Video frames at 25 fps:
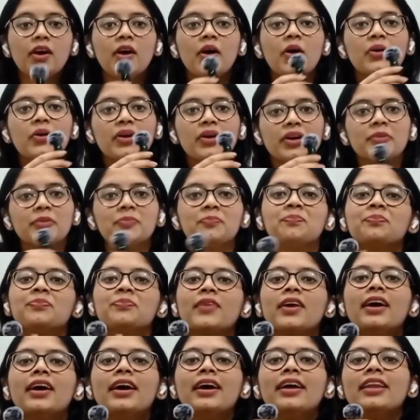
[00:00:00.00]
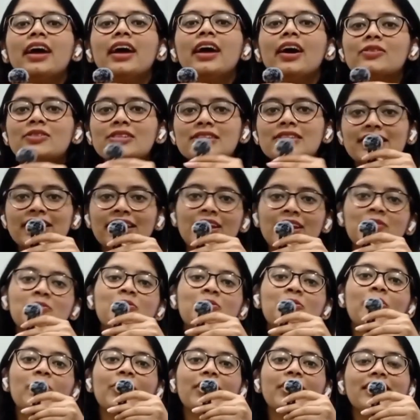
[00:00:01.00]
okay, now
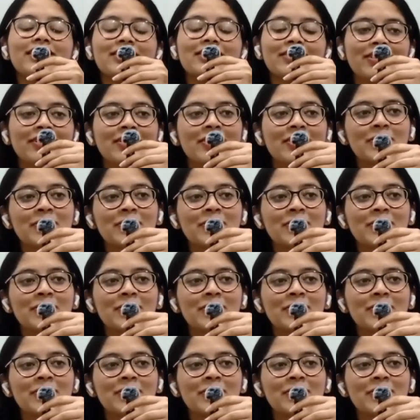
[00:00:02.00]
second point.